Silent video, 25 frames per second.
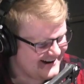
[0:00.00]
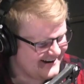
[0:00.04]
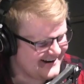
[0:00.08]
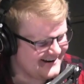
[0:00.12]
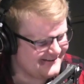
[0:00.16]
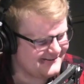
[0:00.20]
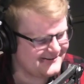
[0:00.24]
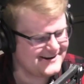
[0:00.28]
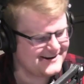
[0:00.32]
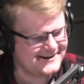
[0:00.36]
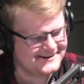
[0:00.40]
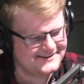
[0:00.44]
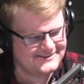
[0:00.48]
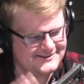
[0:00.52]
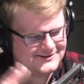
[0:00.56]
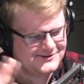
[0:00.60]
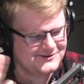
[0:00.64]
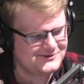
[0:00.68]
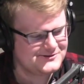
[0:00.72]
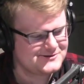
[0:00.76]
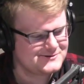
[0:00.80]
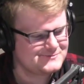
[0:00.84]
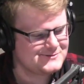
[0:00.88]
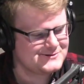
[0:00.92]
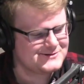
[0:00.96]
right, we're getting
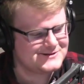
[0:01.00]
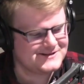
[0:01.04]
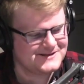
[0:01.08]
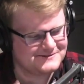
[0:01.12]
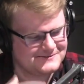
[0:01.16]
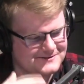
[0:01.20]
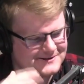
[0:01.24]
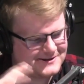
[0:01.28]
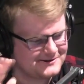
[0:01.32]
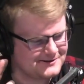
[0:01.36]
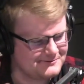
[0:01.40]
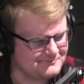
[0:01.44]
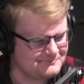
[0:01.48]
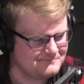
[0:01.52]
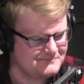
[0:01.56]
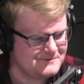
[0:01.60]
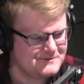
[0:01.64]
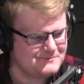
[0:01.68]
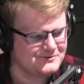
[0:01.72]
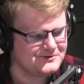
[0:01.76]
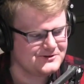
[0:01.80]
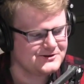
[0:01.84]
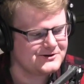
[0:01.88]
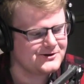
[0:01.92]
too specific. People didn't